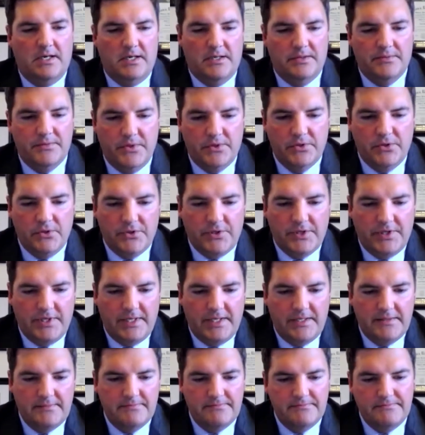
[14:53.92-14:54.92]
You're looking
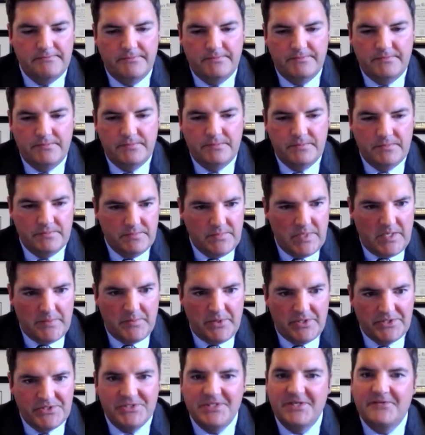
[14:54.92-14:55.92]
at a
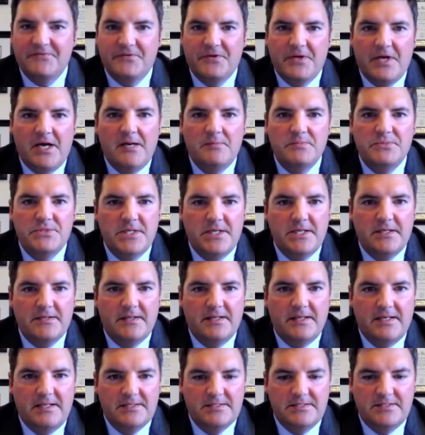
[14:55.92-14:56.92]
much different object
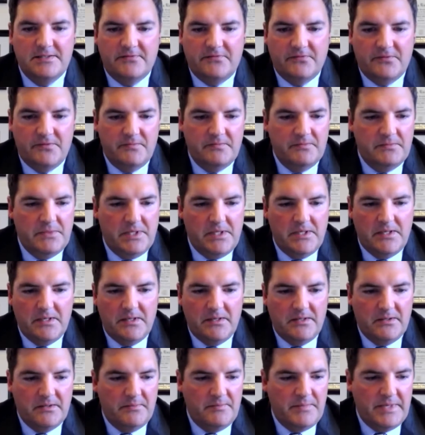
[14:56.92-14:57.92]
that has different
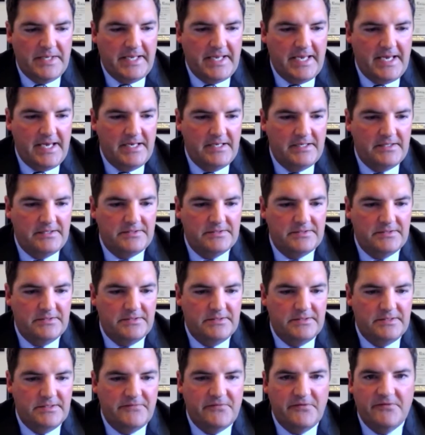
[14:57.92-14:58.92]
mechanics
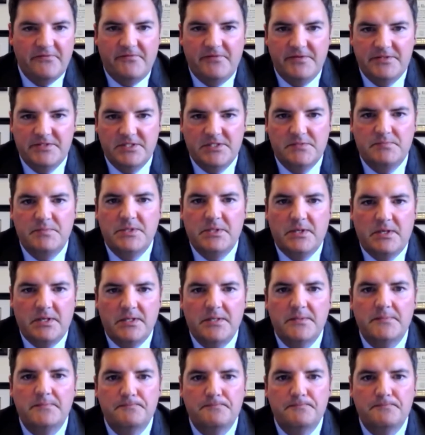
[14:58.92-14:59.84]
and different physics behind it.